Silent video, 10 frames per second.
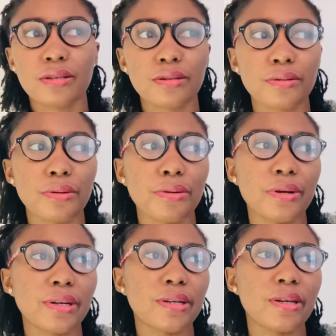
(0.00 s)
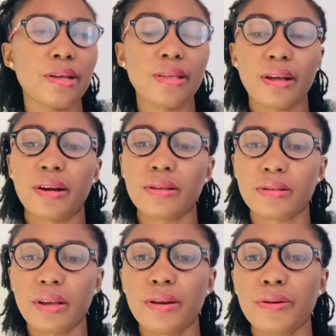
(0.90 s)
So in a day, they can
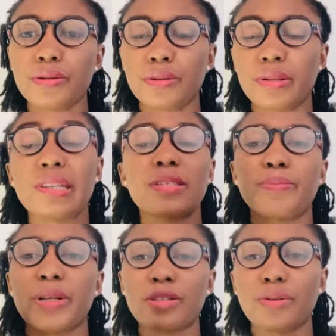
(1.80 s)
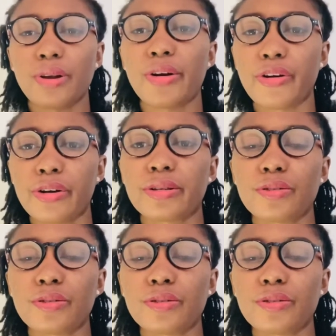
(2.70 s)
assign you to this particular nurse.